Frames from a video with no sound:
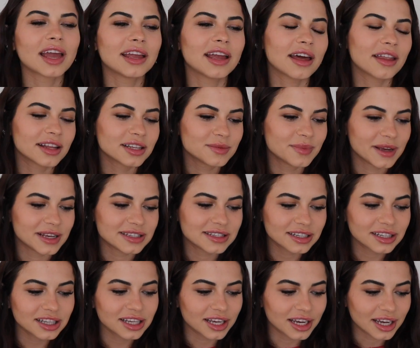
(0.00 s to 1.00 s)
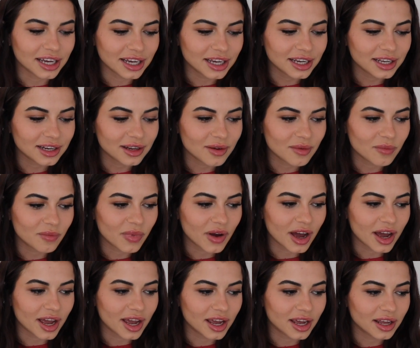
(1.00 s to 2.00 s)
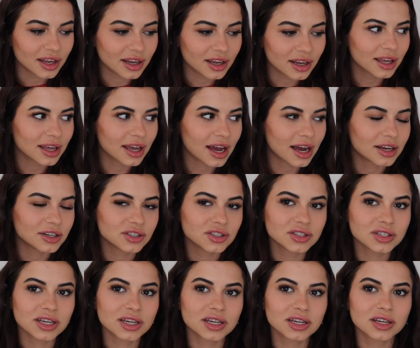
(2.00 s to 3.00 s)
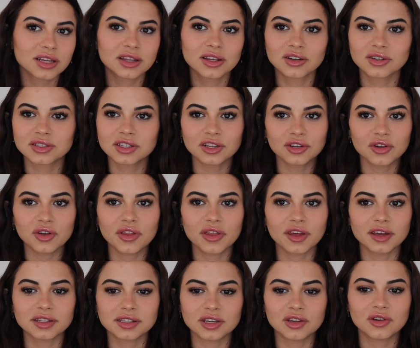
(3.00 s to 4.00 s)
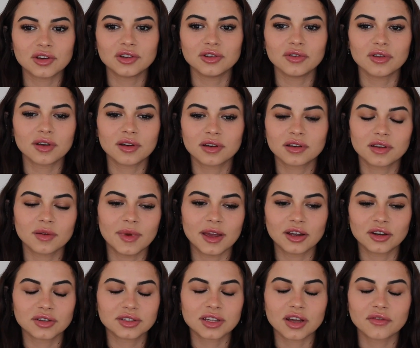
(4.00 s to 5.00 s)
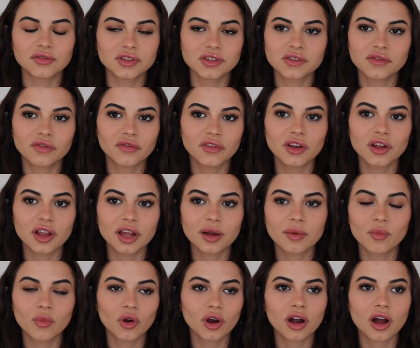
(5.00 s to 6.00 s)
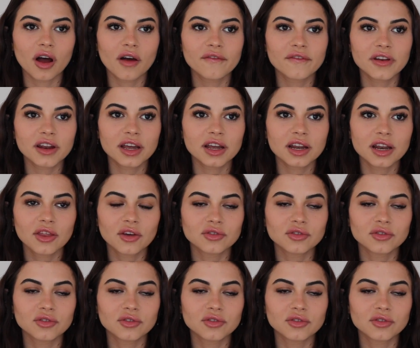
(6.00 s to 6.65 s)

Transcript: And yeah, that's basically it. But yeah, just like there's little things that you could do to make yourself just feel like more confident.